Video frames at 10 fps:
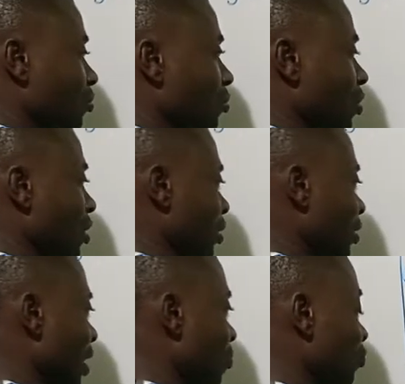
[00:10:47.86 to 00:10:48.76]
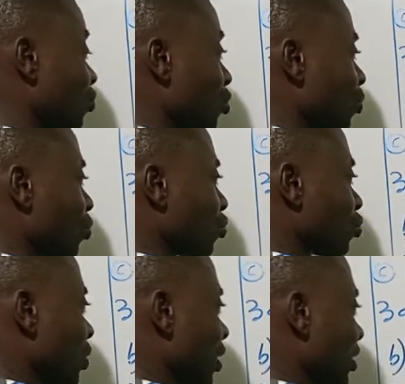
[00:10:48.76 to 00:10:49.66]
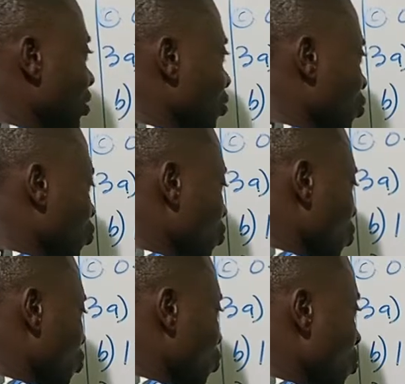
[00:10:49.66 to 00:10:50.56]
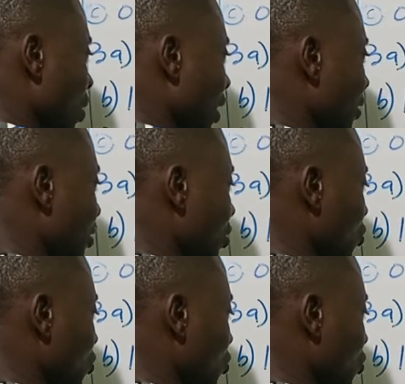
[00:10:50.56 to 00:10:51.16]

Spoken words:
So that will 0 plus 1 is also what? 1.